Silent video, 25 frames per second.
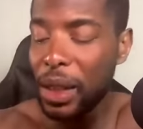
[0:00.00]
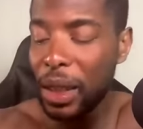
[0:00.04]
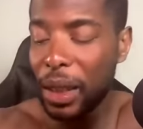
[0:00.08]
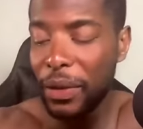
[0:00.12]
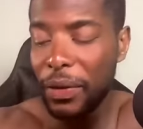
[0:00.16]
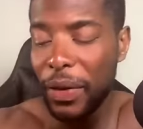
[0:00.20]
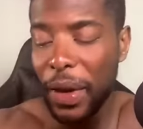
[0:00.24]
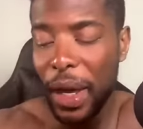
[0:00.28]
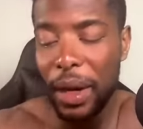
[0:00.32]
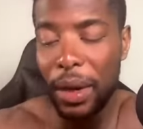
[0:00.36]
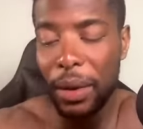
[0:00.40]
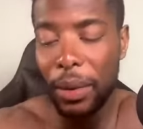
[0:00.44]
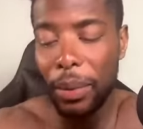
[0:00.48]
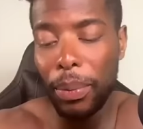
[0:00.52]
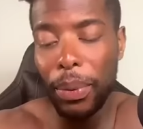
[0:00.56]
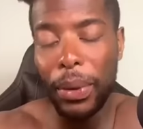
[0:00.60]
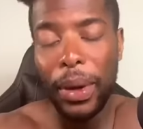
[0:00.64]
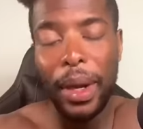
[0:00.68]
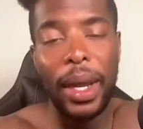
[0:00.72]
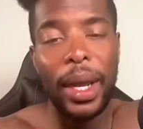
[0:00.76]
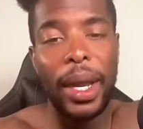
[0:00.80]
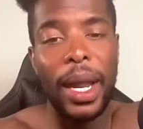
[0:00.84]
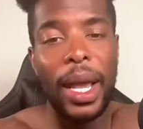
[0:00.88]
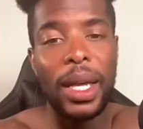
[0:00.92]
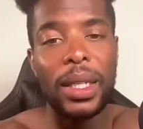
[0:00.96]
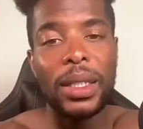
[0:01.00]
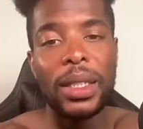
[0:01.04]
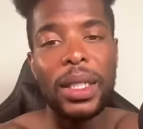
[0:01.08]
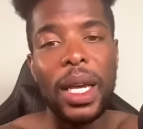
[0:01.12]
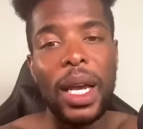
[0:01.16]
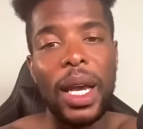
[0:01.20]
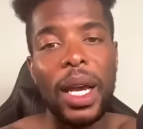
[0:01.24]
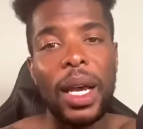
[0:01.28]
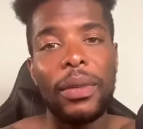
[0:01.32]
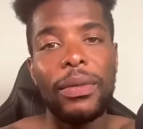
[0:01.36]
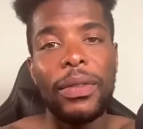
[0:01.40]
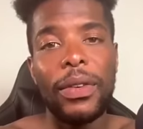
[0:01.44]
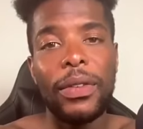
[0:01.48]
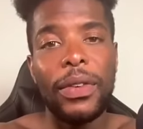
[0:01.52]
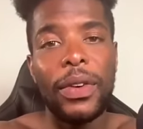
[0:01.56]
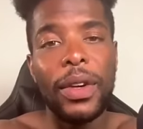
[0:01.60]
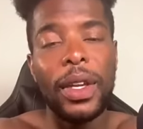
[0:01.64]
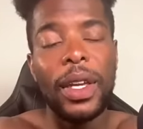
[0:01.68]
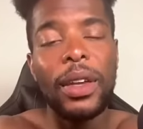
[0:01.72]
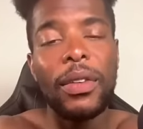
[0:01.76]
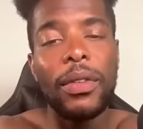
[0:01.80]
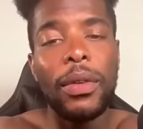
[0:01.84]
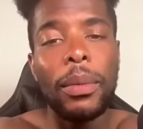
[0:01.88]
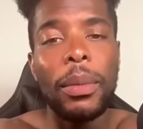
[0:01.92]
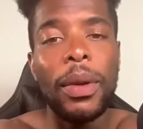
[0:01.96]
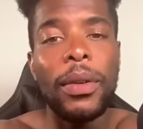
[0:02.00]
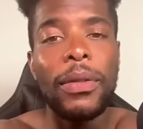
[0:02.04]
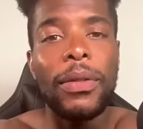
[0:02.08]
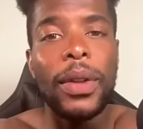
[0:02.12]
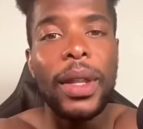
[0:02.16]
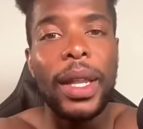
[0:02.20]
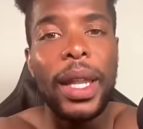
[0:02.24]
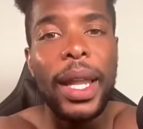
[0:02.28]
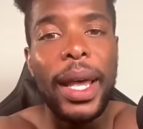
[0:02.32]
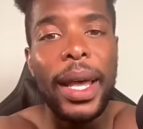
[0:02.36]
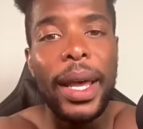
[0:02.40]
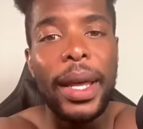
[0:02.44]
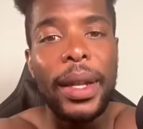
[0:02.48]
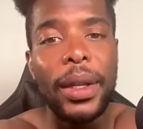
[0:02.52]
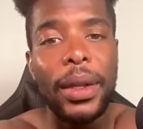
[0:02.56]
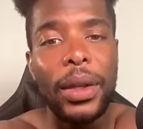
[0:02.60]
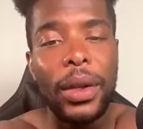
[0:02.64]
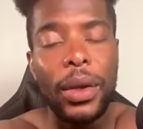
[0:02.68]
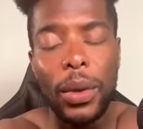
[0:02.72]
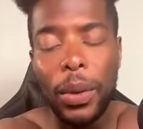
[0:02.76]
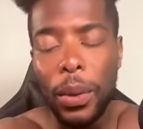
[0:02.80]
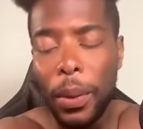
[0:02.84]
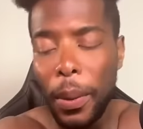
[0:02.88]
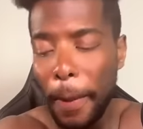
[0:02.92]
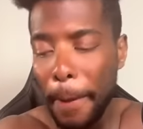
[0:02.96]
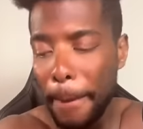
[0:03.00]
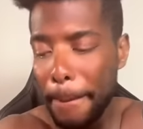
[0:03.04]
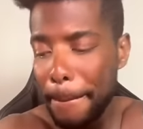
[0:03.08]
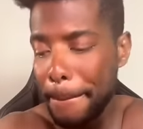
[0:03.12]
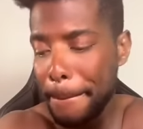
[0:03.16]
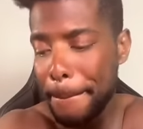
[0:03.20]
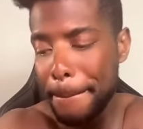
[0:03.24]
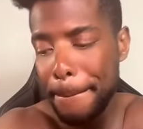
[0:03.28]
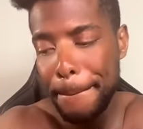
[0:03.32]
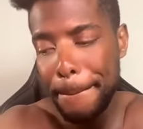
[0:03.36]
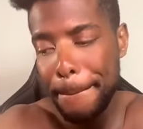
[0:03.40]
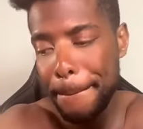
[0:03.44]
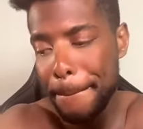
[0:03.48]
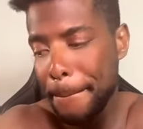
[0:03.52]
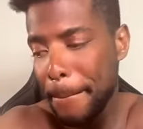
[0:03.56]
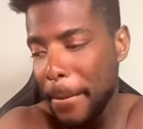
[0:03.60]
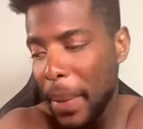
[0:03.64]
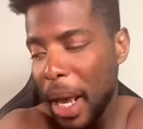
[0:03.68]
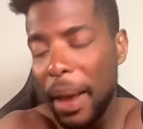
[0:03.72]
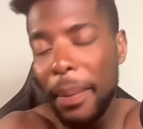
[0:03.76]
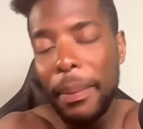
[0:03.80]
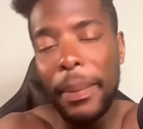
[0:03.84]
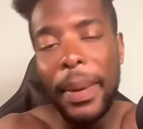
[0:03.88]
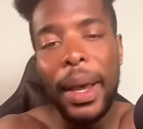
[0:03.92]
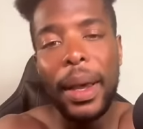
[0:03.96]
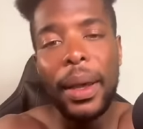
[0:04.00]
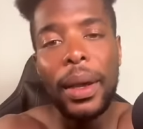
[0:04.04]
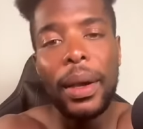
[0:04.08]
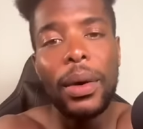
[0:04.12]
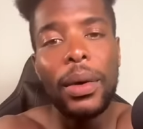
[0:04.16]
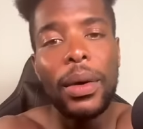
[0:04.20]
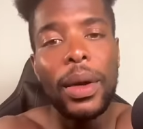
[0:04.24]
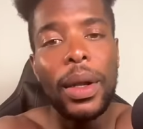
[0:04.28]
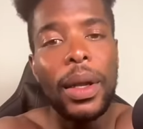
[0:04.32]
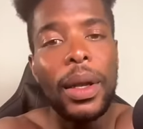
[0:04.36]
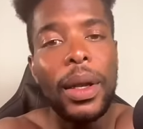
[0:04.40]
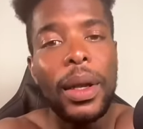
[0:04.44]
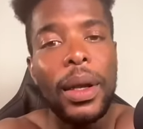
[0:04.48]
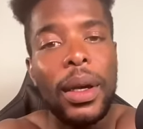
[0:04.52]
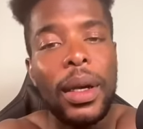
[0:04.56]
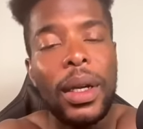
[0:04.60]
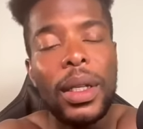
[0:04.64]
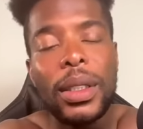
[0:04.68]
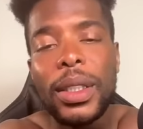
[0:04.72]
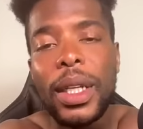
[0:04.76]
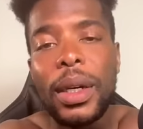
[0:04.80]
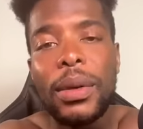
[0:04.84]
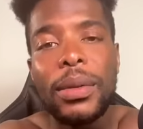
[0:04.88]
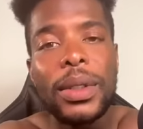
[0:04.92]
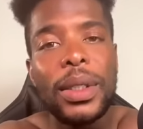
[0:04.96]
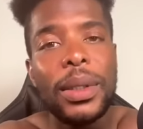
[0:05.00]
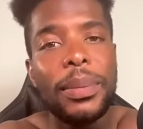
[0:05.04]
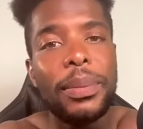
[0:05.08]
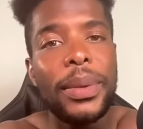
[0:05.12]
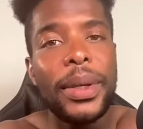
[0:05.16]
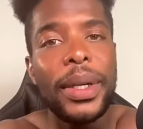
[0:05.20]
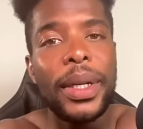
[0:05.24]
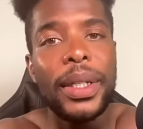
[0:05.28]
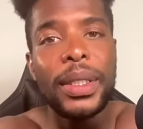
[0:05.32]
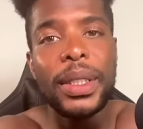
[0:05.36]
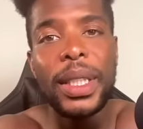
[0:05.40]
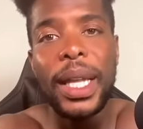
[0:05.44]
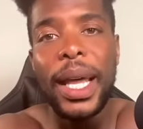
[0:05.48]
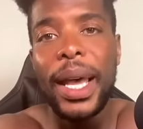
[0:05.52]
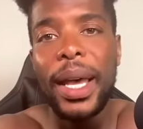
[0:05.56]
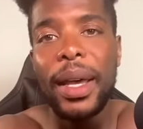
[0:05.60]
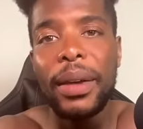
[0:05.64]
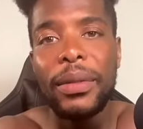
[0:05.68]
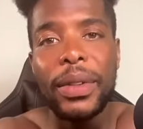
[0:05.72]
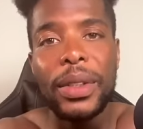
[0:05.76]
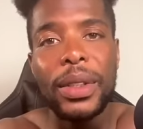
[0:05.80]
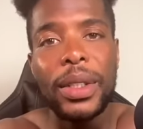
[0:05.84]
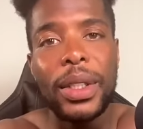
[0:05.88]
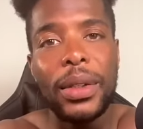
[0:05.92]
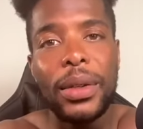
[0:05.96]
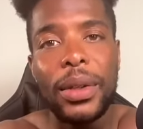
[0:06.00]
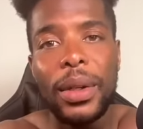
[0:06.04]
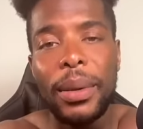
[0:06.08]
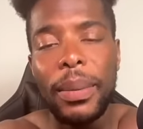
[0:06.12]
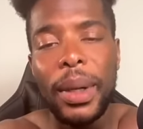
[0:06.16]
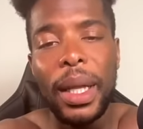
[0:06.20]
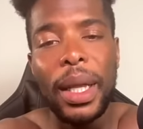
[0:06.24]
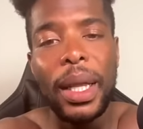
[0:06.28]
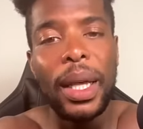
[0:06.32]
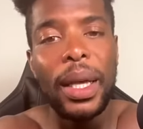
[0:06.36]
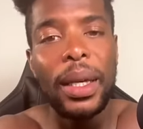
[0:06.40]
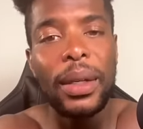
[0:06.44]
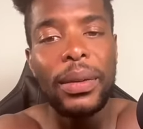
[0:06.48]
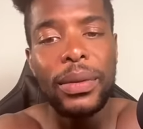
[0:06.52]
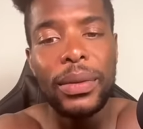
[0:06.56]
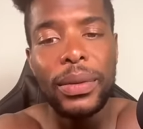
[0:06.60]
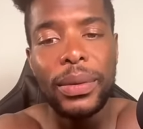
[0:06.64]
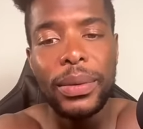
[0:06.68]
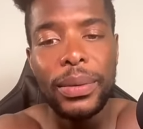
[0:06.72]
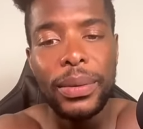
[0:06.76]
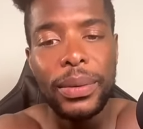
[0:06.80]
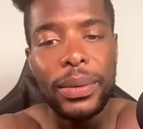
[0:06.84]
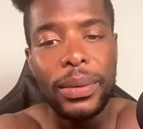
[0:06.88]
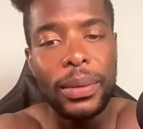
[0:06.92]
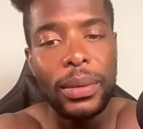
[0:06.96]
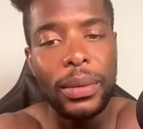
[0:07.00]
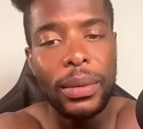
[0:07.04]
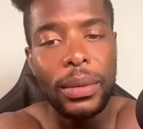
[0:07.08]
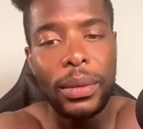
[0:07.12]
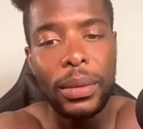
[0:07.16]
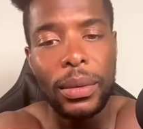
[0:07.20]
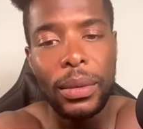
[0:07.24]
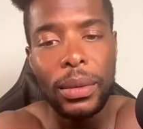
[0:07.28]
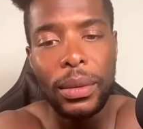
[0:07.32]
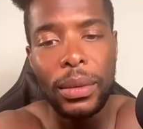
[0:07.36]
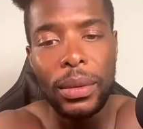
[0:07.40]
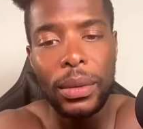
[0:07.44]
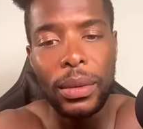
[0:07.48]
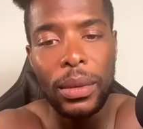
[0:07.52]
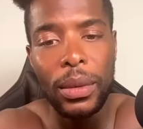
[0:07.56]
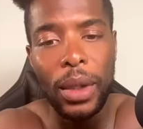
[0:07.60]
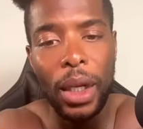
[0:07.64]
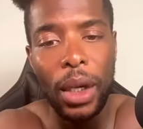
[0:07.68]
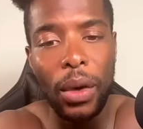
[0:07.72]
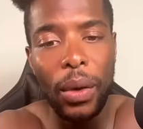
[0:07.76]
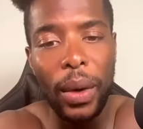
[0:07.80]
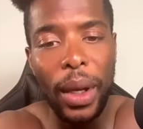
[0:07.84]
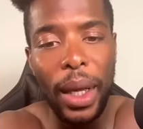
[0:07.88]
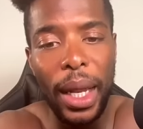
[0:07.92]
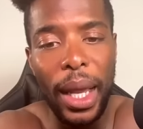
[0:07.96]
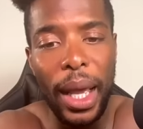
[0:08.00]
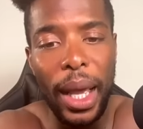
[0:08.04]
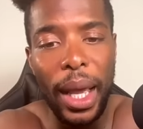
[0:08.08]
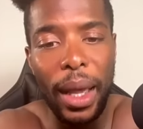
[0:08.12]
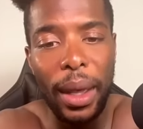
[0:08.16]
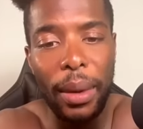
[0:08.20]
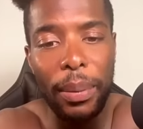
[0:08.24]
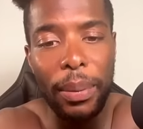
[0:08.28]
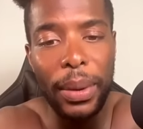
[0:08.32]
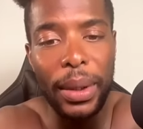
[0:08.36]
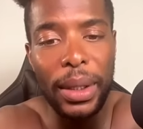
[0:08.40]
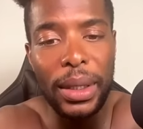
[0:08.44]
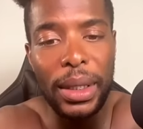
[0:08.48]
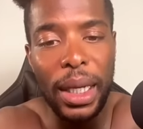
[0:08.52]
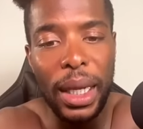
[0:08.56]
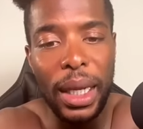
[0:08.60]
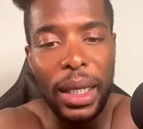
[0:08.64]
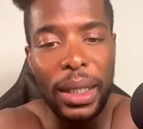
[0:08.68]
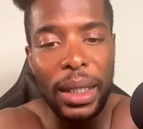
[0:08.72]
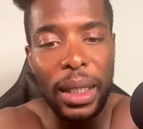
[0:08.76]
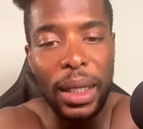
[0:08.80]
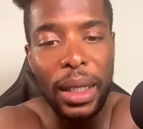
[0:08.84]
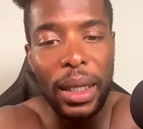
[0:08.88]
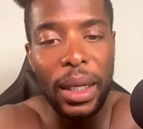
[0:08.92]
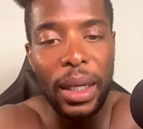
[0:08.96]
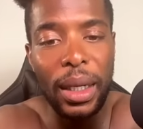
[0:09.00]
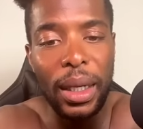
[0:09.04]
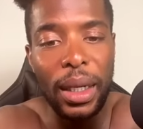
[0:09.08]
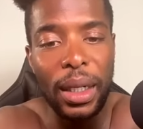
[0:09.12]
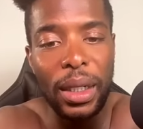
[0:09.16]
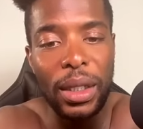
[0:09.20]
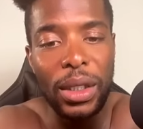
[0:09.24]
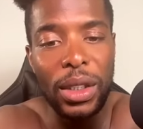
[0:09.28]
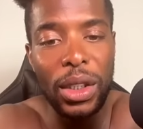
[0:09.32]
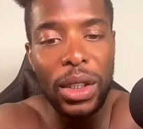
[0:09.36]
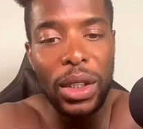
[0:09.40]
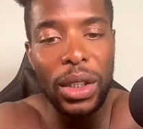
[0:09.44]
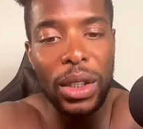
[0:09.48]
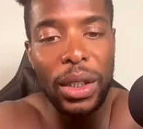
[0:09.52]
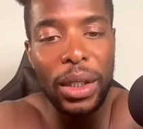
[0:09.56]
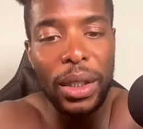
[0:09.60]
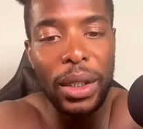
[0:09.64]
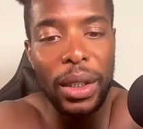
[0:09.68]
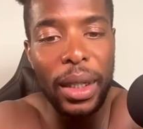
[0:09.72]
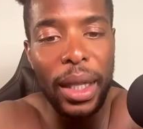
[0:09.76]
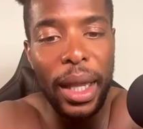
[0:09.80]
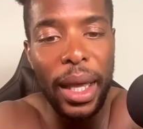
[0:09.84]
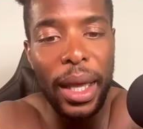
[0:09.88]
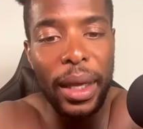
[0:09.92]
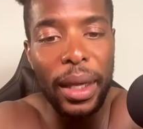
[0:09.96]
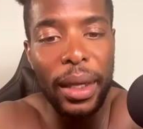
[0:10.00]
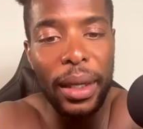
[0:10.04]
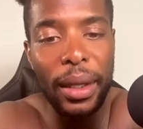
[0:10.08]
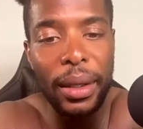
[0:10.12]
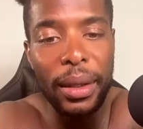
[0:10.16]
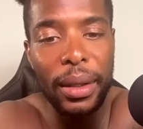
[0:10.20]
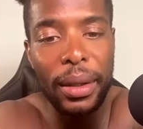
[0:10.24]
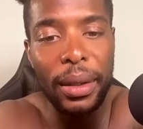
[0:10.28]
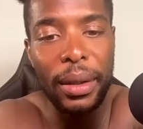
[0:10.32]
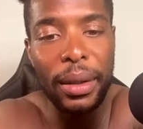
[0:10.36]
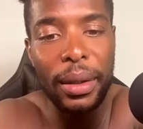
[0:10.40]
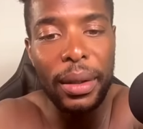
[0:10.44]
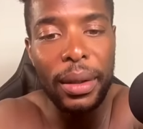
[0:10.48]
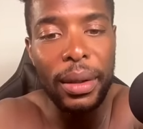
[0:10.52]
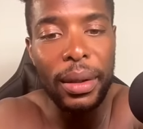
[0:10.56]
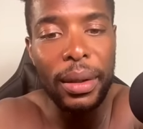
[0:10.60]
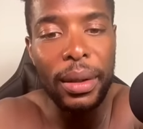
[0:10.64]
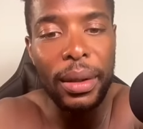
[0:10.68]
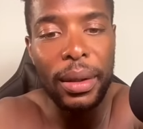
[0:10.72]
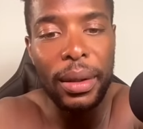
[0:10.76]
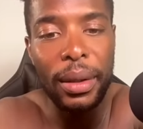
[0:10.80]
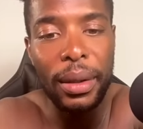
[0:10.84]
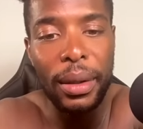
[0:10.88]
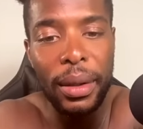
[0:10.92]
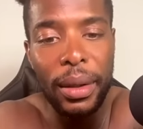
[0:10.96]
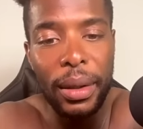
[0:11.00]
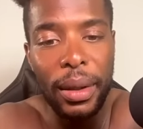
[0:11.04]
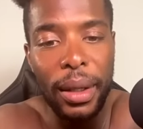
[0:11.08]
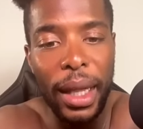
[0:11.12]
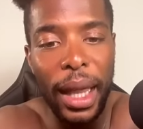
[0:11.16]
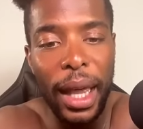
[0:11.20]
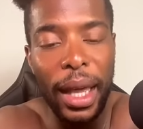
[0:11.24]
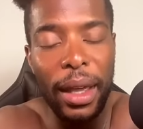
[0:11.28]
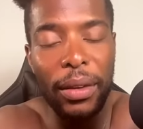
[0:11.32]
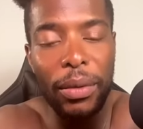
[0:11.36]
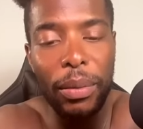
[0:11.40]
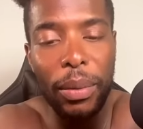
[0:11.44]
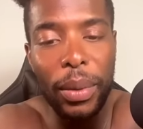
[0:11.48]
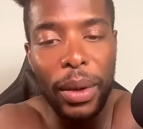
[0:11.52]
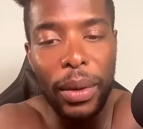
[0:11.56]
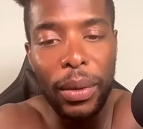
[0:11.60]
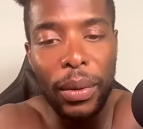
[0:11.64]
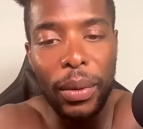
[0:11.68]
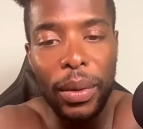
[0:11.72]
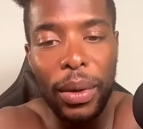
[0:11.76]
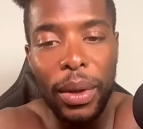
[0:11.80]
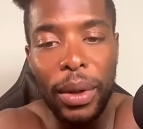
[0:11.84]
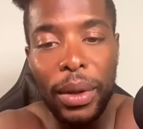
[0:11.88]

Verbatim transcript: I don't pray and ask God for forgiving me for lying to you, I might go to hell. Because that was the biggest lie I ever told in my life. Granted, hot piss, hot, she looked like life been rough.